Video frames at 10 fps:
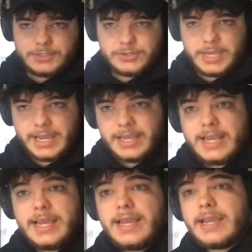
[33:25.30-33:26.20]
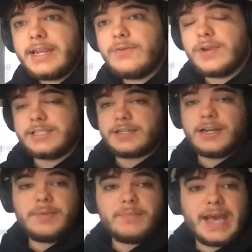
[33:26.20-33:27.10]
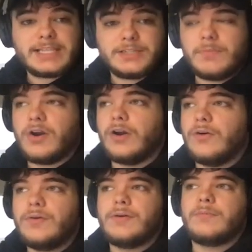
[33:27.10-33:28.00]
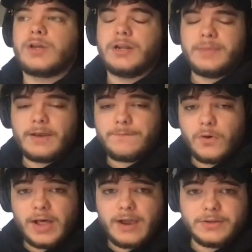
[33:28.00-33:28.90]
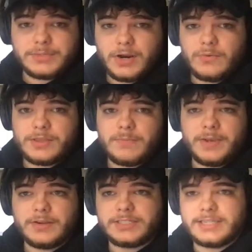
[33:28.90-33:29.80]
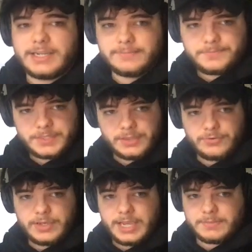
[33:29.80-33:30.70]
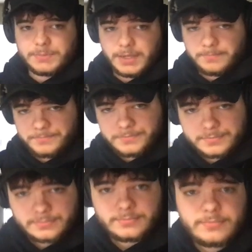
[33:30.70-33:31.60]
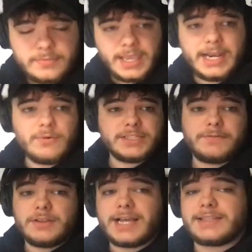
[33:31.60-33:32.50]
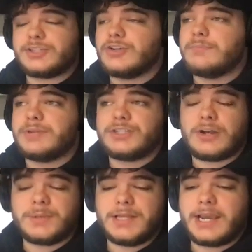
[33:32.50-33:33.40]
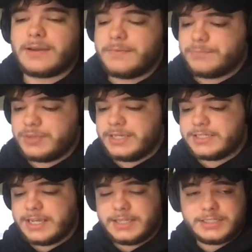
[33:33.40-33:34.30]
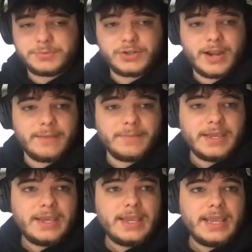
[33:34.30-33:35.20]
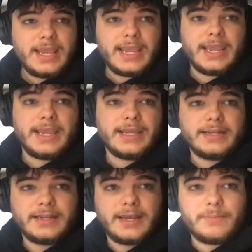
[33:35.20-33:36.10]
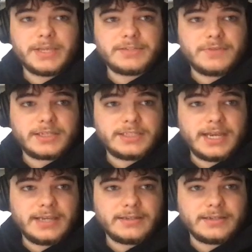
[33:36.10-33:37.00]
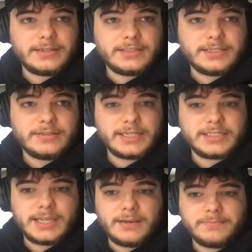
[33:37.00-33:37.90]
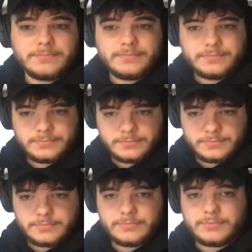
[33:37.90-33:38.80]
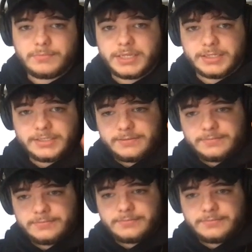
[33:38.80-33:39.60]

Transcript: So yeah, anyways, going to be back tomorrow. Going to be a full hour tomorrow with a bigger slate than 3 games. But anyways, if you like the stream, please drop a like. Please subscribe. And best of luck tonight. And until next time, peace.